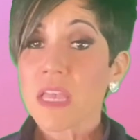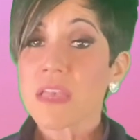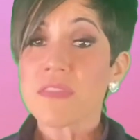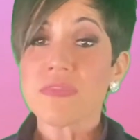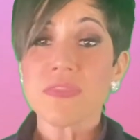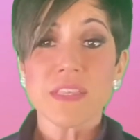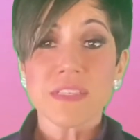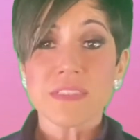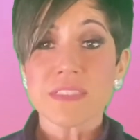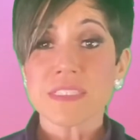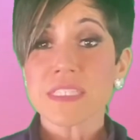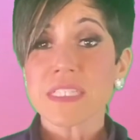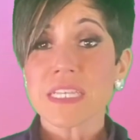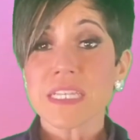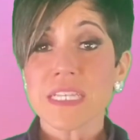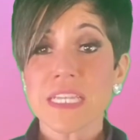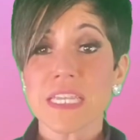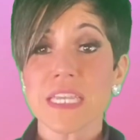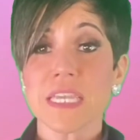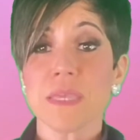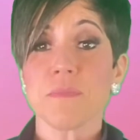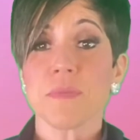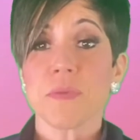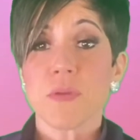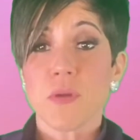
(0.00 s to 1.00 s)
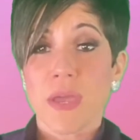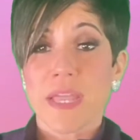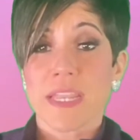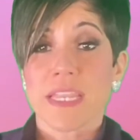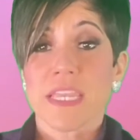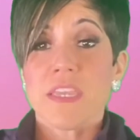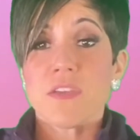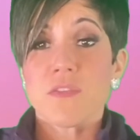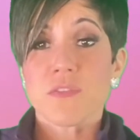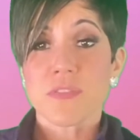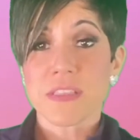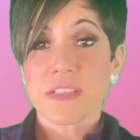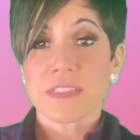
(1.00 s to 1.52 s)
This is going to keep you in
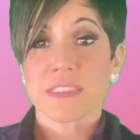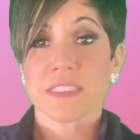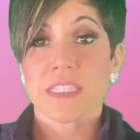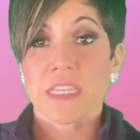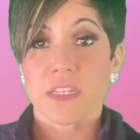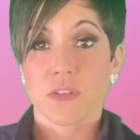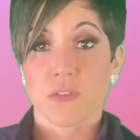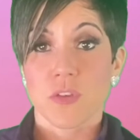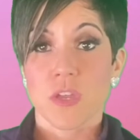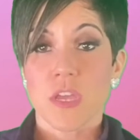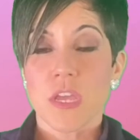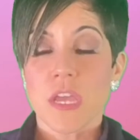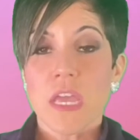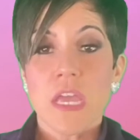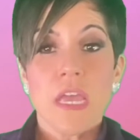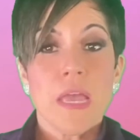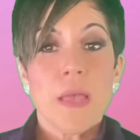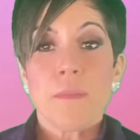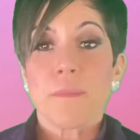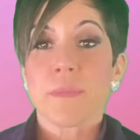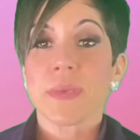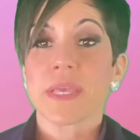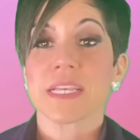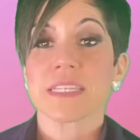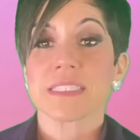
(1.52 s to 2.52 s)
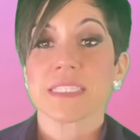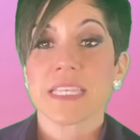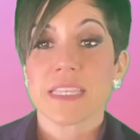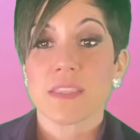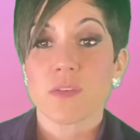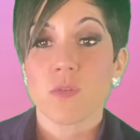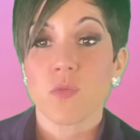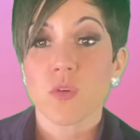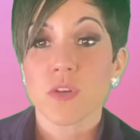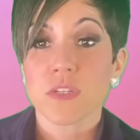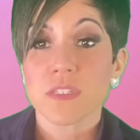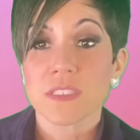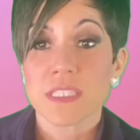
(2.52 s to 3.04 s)
here in the center. Because the
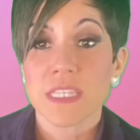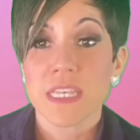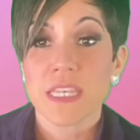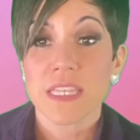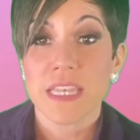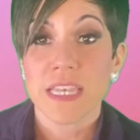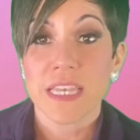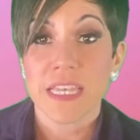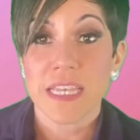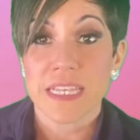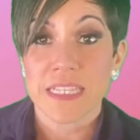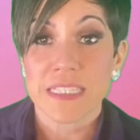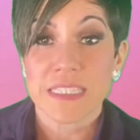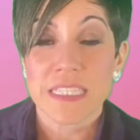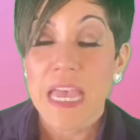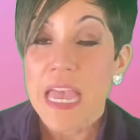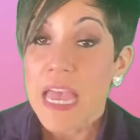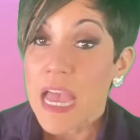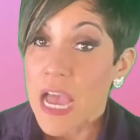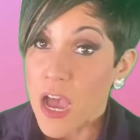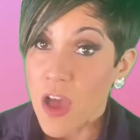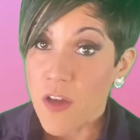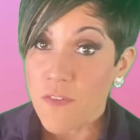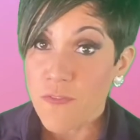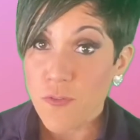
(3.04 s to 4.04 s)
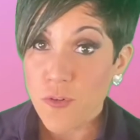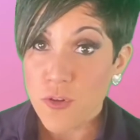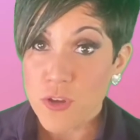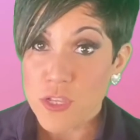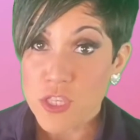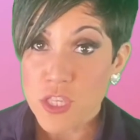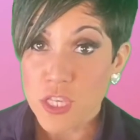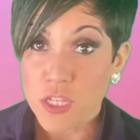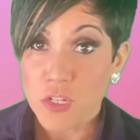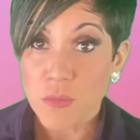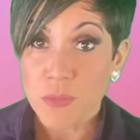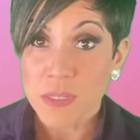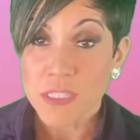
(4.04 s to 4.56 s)
worst thing is for a
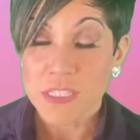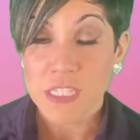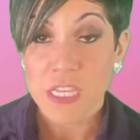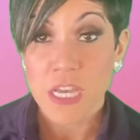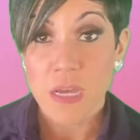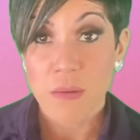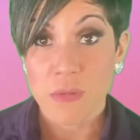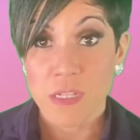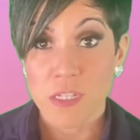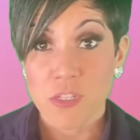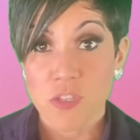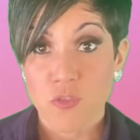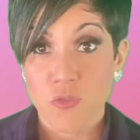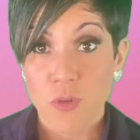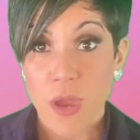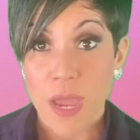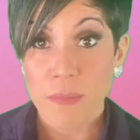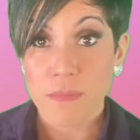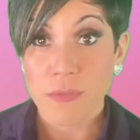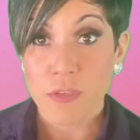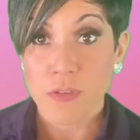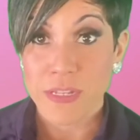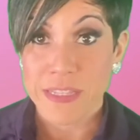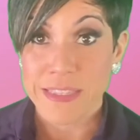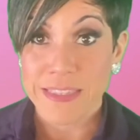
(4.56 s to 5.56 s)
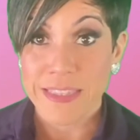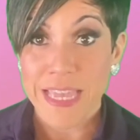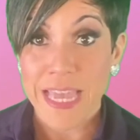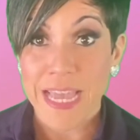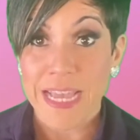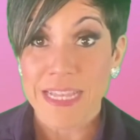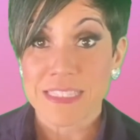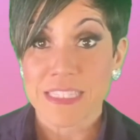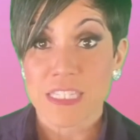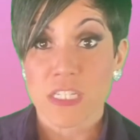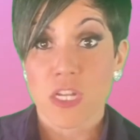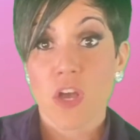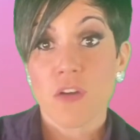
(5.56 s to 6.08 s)
gentleman to come and grab you to
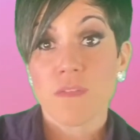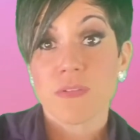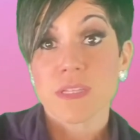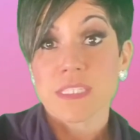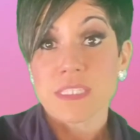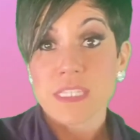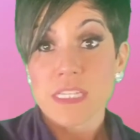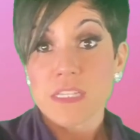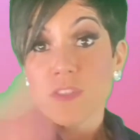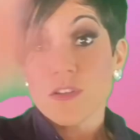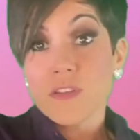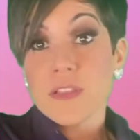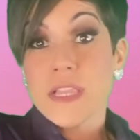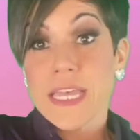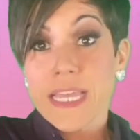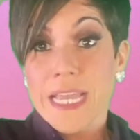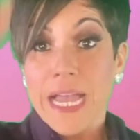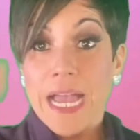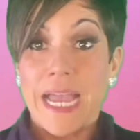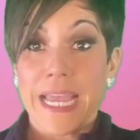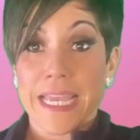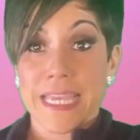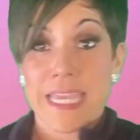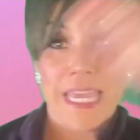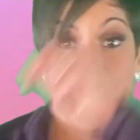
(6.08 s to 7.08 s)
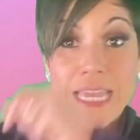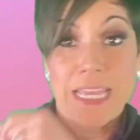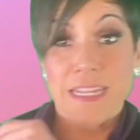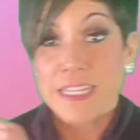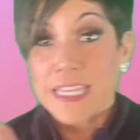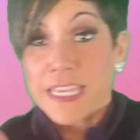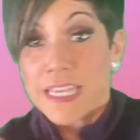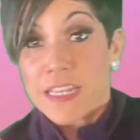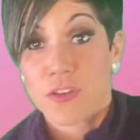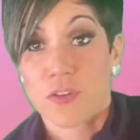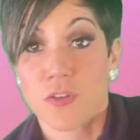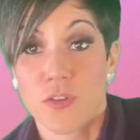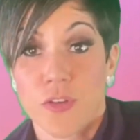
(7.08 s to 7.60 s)
dance, and all of a sudden they're like, I can't
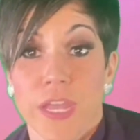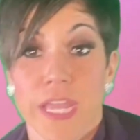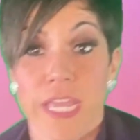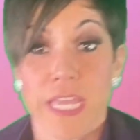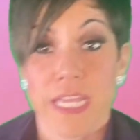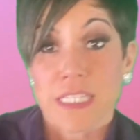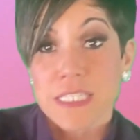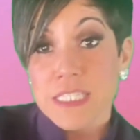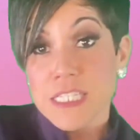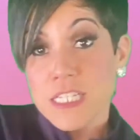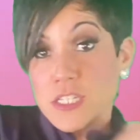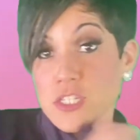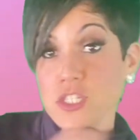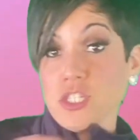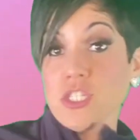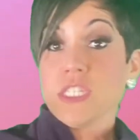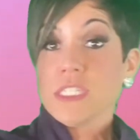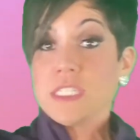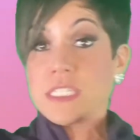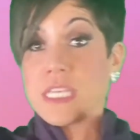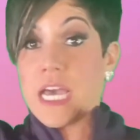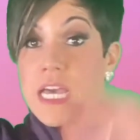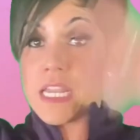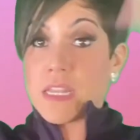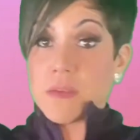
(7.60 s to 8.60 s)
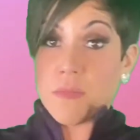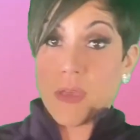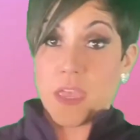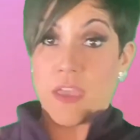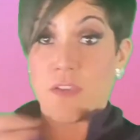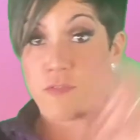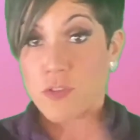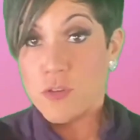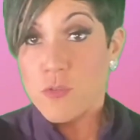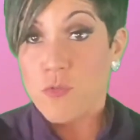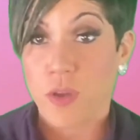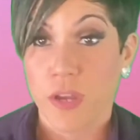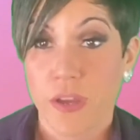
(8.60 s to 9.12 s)
get her hands because she's got them
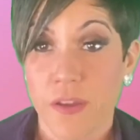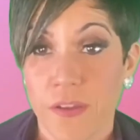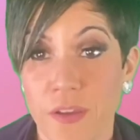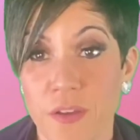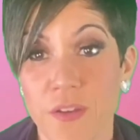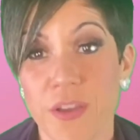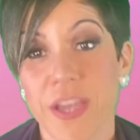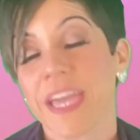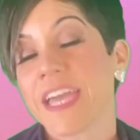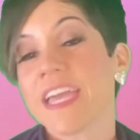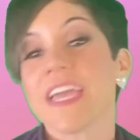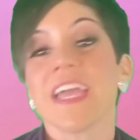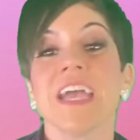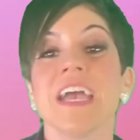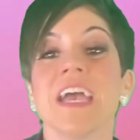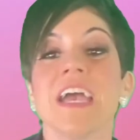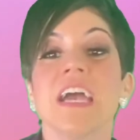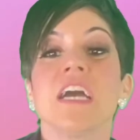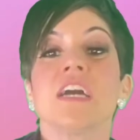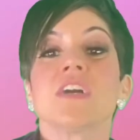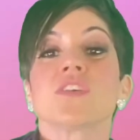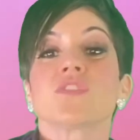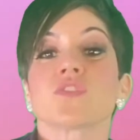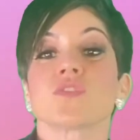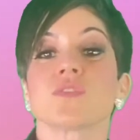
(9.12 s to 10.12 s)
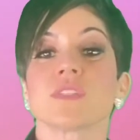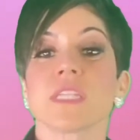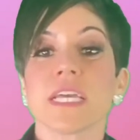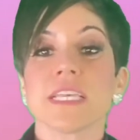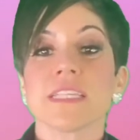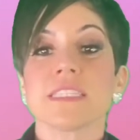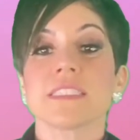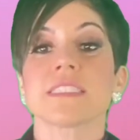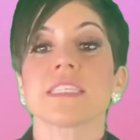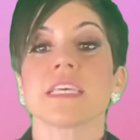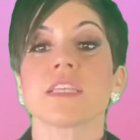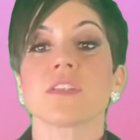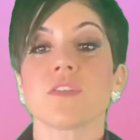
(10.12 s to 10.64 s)
everywhere, okay? So
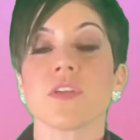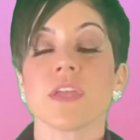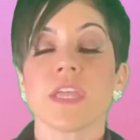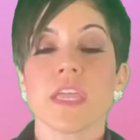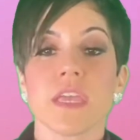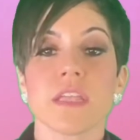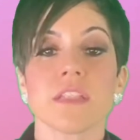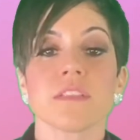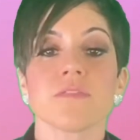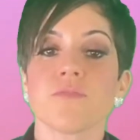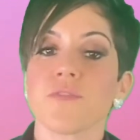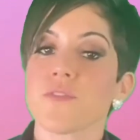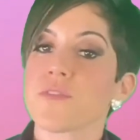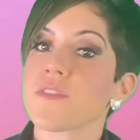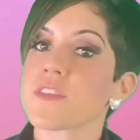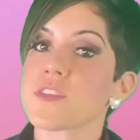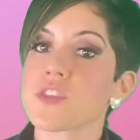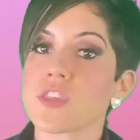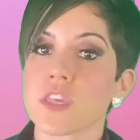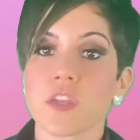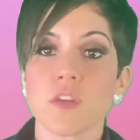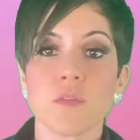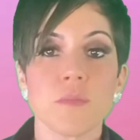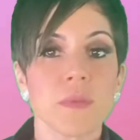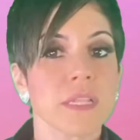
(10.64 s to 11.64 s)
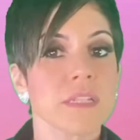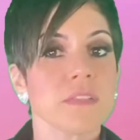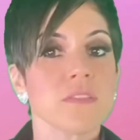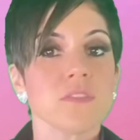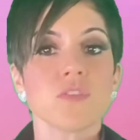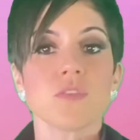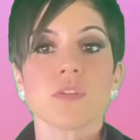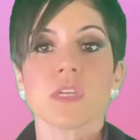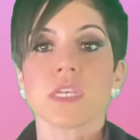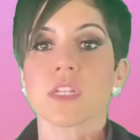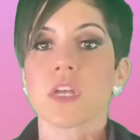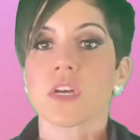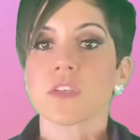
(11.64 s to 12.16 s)
nice center hand for the gentleman.
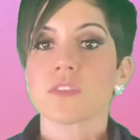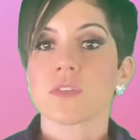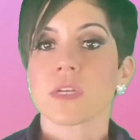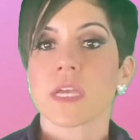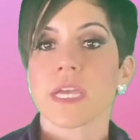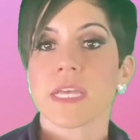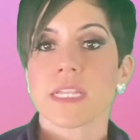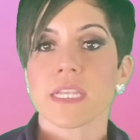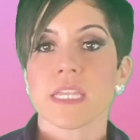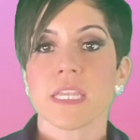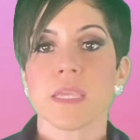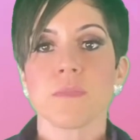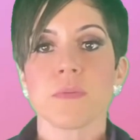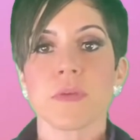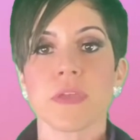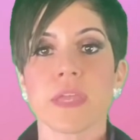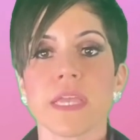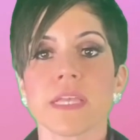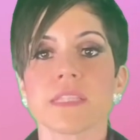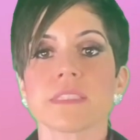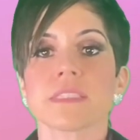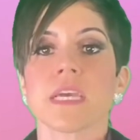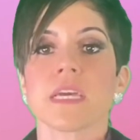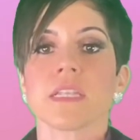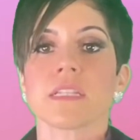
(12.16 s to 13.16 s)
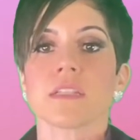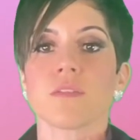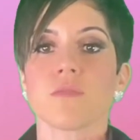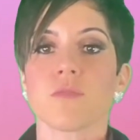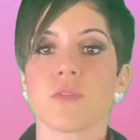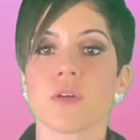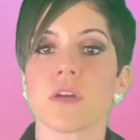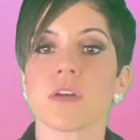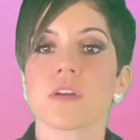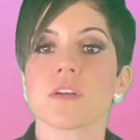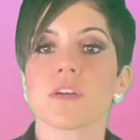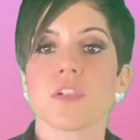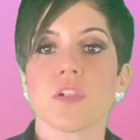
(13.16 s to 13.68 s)
You can also kind of keep your hands kind
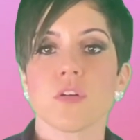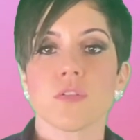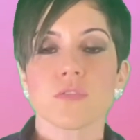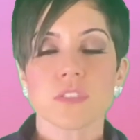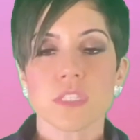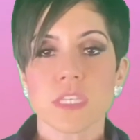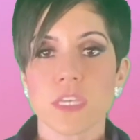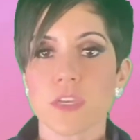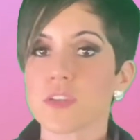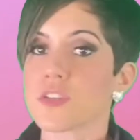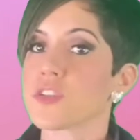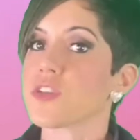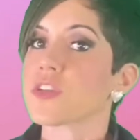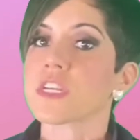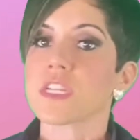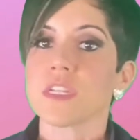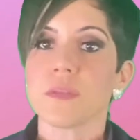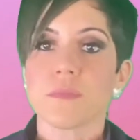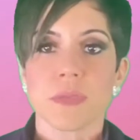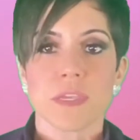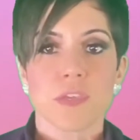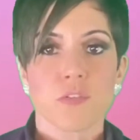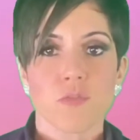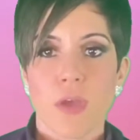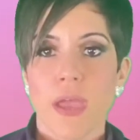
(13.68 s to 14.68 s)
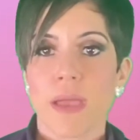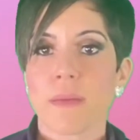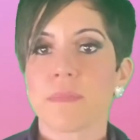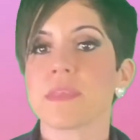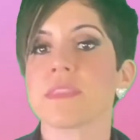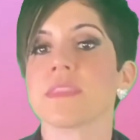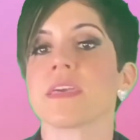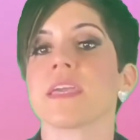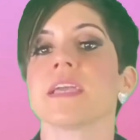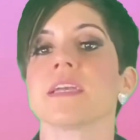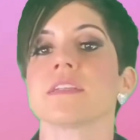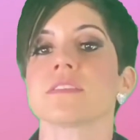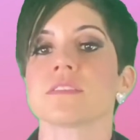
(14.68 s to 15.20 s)
of close here. You're going to be grabbing
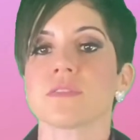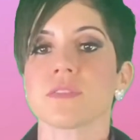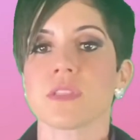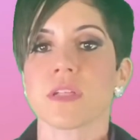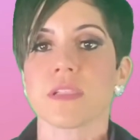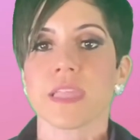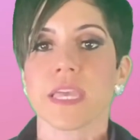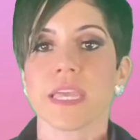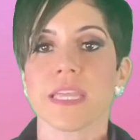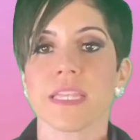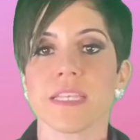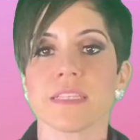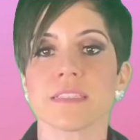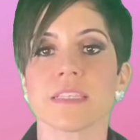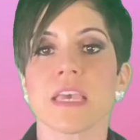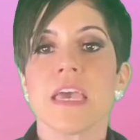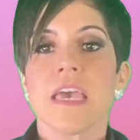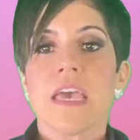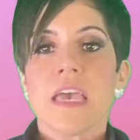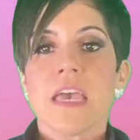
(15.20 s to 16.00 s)
the hands of the ladies.